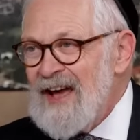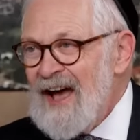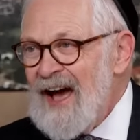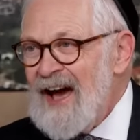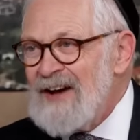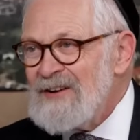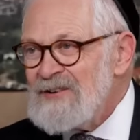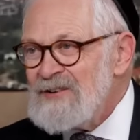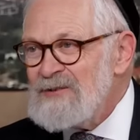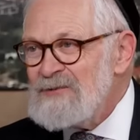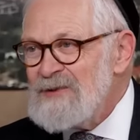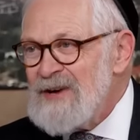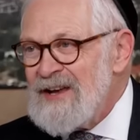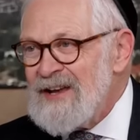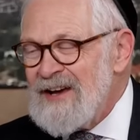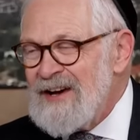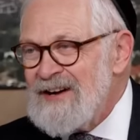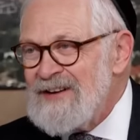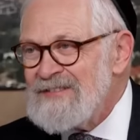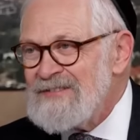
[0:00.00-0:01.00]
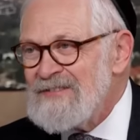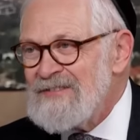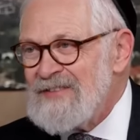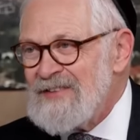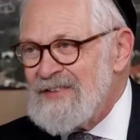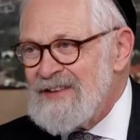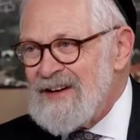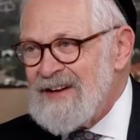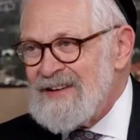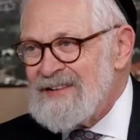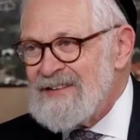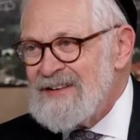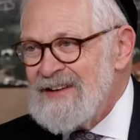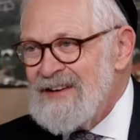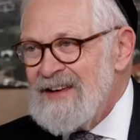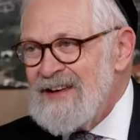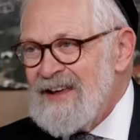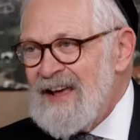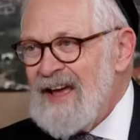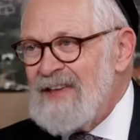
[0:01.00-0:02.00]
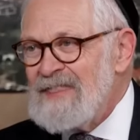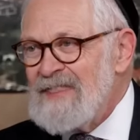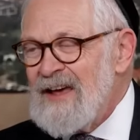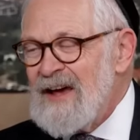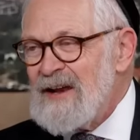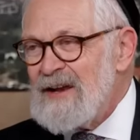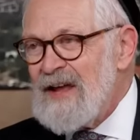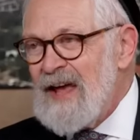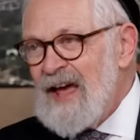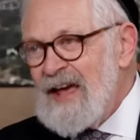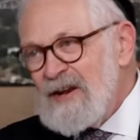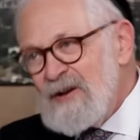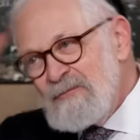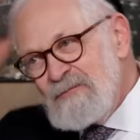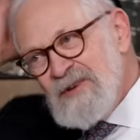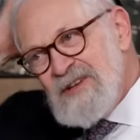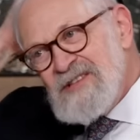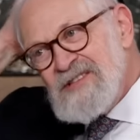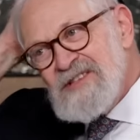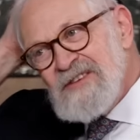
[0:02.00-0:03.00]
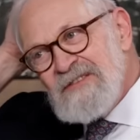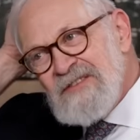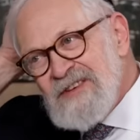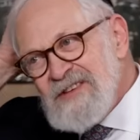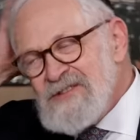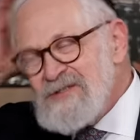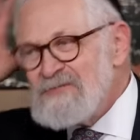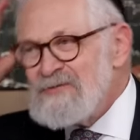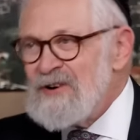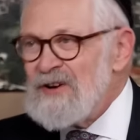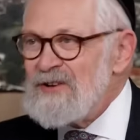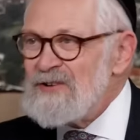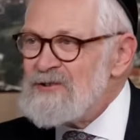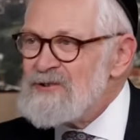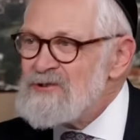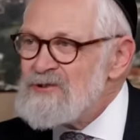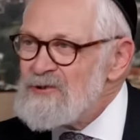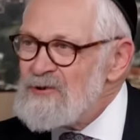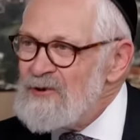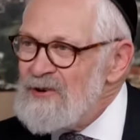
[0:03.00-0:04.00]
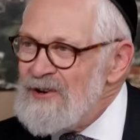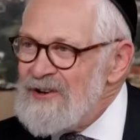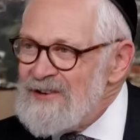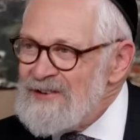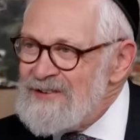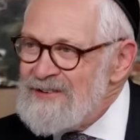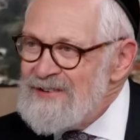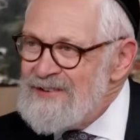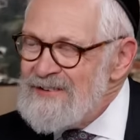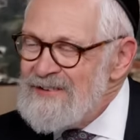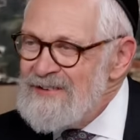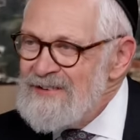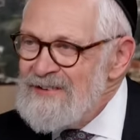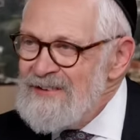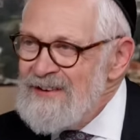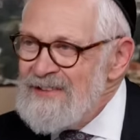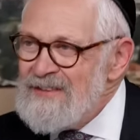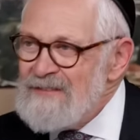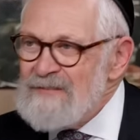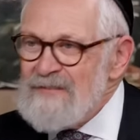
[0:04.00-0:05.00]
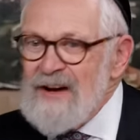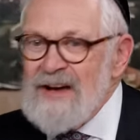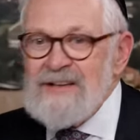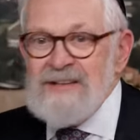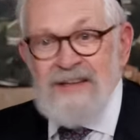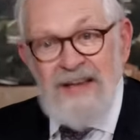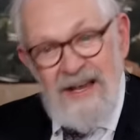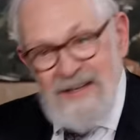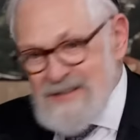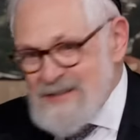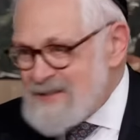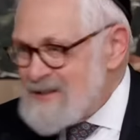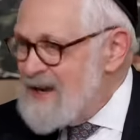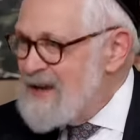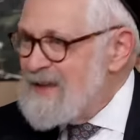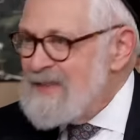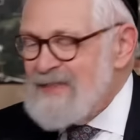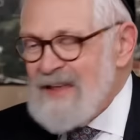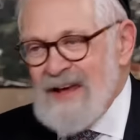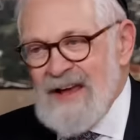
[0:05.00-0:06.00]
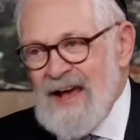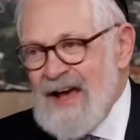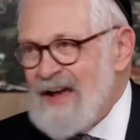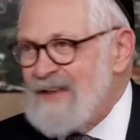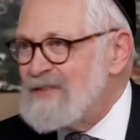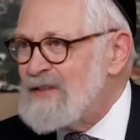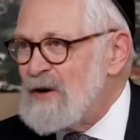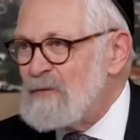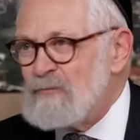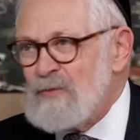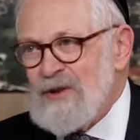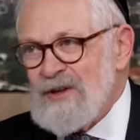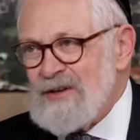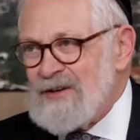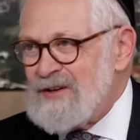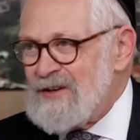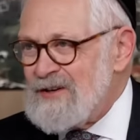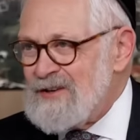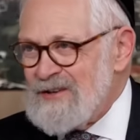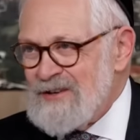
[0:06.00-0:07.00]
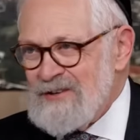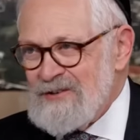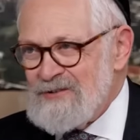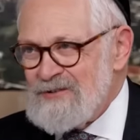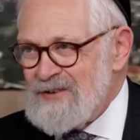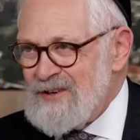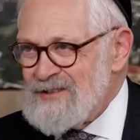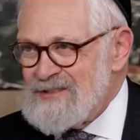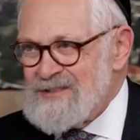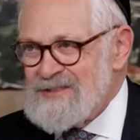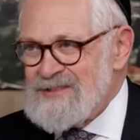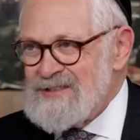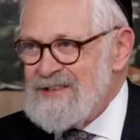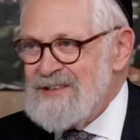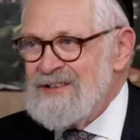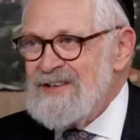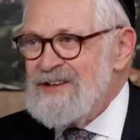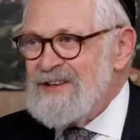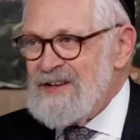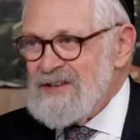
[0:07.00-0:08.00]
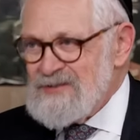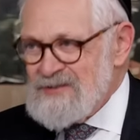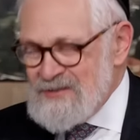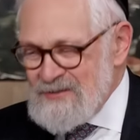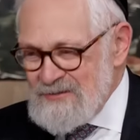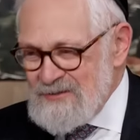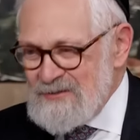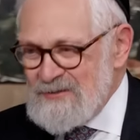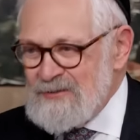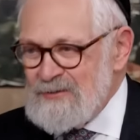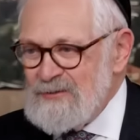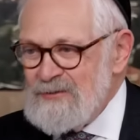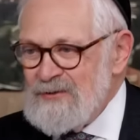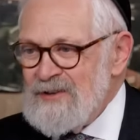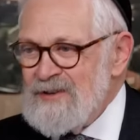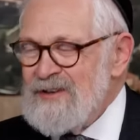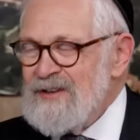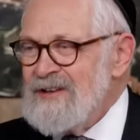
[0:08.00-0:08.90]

How do you account for that? And that enemies of Israel joined the fight? Yes, they had their political interests. It's true.